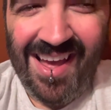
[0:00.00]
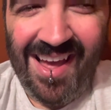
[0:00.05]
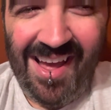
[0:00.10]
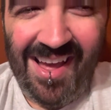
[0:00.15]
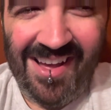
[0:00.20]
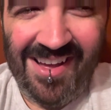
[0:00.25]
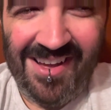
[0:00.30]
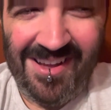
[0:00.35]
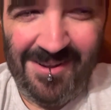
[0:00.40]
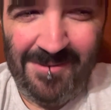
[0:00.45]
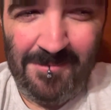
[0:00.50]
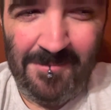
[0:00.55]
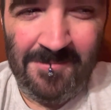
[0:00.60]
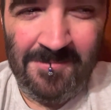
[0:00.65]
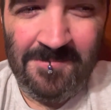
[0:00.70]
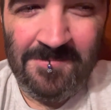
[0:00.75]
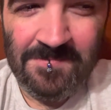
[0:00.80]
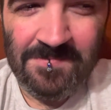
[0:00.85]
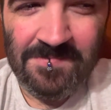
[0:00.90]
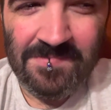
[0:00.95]

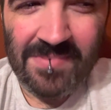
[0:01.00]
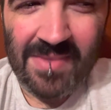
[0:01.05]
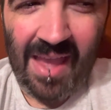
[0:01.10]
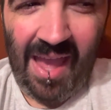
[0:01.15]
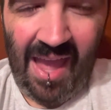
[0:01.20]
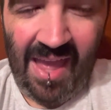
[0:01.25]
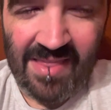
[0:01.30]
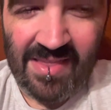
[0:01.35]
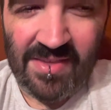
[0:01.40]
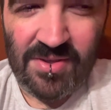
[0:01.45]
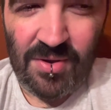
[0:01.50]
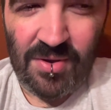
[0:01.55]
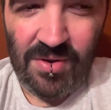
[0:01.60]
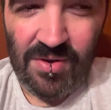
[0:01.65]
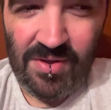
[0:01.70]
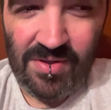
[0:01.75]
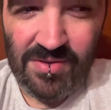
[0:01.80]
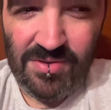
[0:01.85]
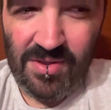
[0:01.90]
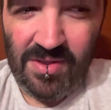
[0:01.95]
And this
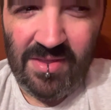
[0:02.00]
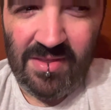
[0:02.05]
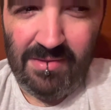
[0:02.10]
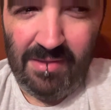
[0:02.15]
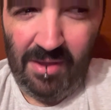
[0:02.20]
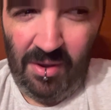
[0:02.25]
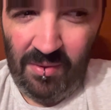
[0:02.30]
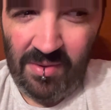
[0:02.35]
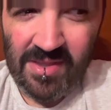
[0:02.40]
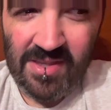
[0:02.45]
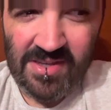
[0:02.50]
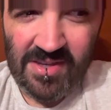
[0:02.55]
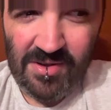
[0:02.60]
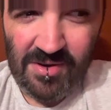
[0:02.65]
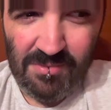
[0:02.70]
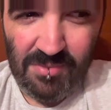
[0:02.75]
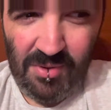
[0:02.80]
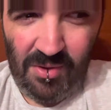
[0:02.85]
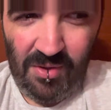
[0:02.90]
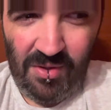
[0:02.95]
girl, she's low in the
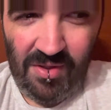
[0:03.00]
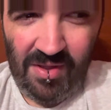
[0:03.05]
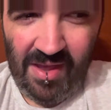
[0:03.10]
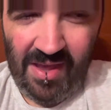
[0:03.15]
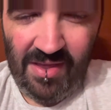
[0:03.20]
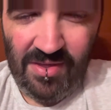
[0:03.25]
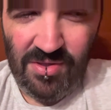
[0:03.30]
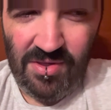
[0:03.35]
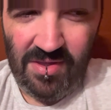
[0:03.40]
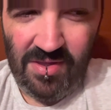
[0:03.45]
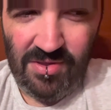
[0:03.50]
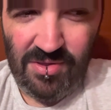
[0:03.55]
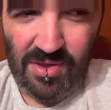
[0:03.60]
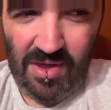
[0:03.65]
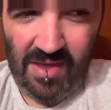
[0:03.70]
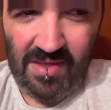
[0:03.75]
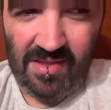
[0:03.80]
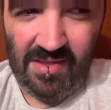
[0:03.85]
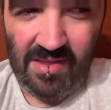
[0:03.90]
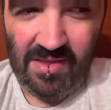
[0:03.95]
totem pole, and she's
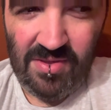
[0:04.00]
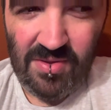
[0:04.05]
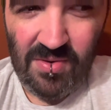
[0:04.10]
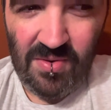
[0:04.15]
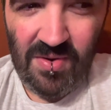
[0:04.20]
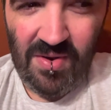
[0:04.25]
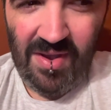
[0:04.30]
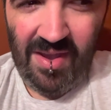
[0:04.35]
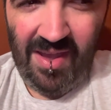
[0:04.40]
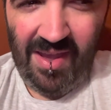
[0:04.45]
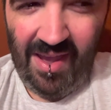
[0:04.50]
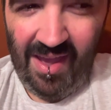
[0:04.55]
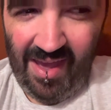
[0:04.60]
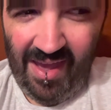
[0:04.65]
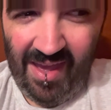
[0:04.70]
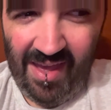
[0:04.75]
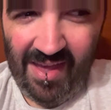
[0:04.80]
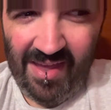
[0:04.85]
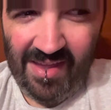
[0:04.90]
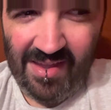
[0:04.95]
chasing the story,
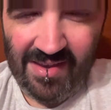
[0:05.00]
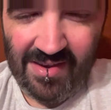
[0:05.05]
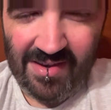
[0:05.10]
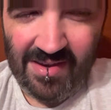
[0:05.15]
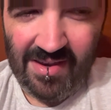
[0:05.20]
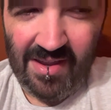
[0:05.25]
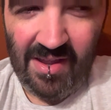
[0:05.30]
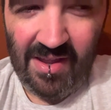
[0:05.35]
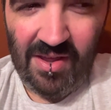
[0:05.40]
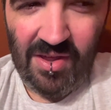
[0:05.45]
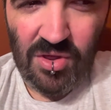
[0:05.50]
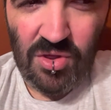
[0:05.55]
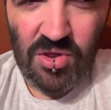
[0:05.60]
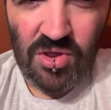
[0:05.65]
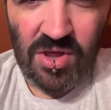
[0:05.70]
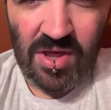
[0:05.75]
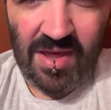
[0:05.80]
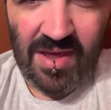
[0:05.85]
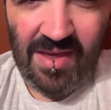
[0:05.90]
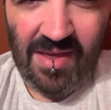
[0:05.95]
and
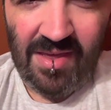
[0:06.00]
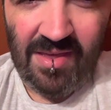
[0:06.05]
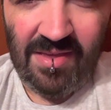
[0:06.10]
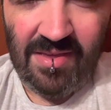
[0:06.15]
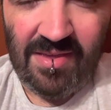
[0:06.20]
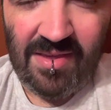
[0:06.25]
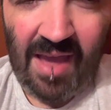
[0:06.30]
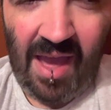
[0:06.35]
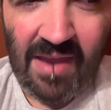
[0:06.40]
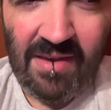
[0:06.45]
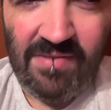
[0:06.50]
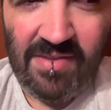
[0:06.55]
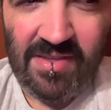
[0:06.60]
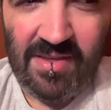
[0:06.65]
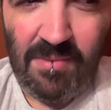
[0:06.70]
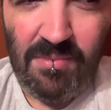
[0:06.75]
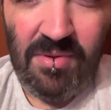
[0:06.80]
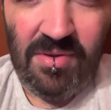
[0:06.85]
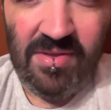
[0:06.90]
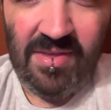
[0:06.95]
she kind of
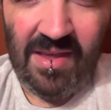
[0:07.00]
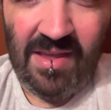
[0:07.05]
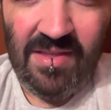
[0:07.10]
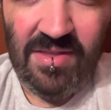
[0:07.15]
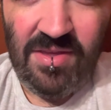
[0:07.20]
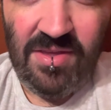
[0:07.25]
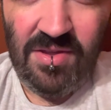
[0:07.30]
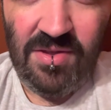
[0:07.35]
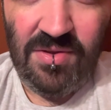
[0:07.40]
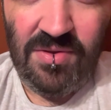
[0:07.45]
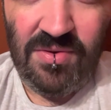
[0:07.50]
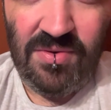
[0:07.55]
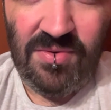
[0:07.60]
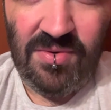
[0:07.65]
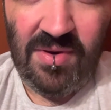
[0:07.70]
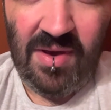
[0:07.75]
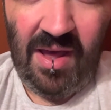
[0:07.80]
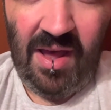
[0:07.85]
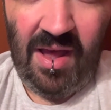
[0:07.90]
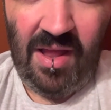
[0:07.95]
stumbles
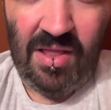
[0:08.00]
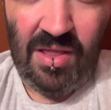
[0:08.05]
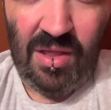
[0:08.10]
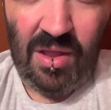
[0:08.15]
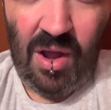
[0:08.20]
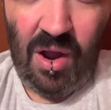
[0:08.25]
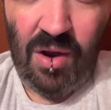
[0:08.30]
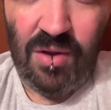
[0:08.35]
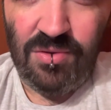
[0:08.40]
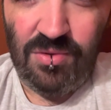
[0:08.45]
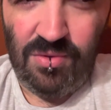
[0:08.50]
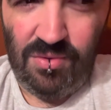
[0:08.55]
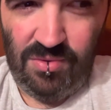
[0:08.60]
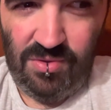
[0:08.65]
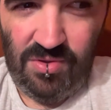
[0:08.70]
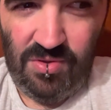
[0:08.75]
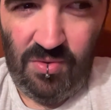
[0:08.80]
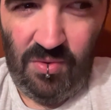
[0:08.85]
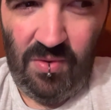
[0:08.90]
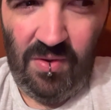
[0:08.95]
into a larger
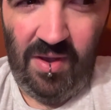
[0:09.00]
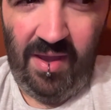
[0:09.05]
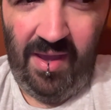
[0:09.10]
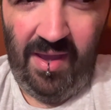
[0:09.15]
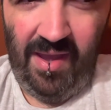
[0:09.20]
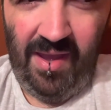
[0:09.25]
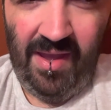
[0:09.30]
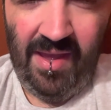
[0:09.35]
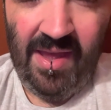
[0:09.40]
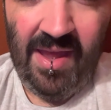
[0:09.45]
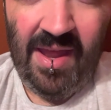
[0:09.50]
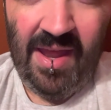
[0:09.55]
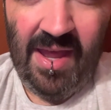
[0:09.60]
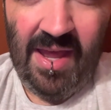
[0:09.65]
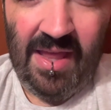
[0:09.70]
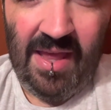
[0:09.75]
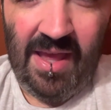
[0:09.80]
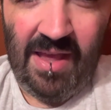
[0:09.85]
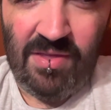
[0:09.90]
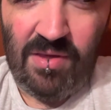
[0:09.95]
story.
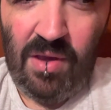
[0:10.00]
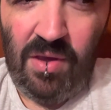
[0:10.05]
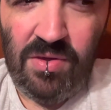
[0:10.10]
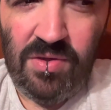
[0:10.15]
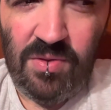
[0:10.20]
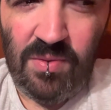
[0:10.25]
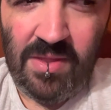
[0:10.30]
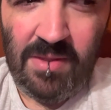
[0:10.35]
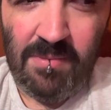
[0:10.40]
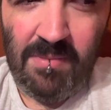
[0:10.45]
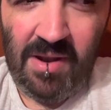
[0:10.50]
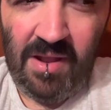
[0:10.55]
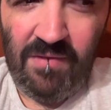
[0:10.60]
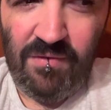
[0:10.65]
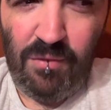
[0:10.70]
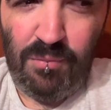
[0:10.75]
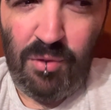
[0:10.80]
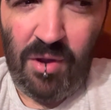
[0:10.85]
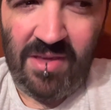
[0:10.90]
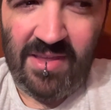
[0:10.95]
It's also in the middle of
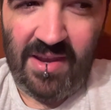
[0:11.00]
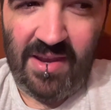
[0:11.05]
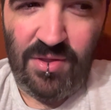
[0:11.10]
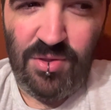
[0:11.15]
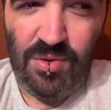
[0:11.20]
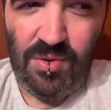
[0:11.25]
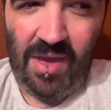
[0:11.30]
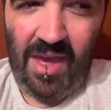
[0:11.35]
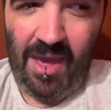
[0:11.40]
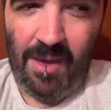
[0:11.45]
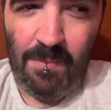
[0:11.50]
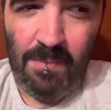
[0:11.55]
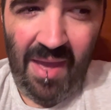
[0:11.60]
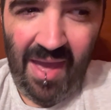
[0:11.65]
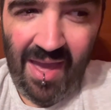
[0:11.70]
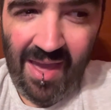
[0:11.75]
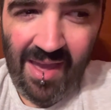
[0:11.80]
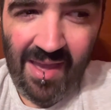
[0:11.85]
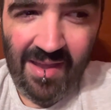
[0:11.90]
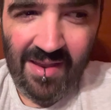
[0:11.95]
a presidential
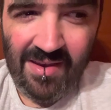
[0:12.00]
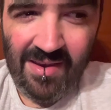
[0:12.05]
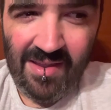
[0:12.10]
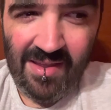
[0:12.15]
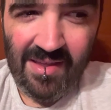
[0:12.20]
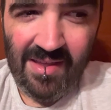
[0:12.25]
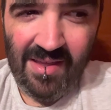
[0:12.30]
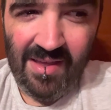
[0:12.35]
campaign.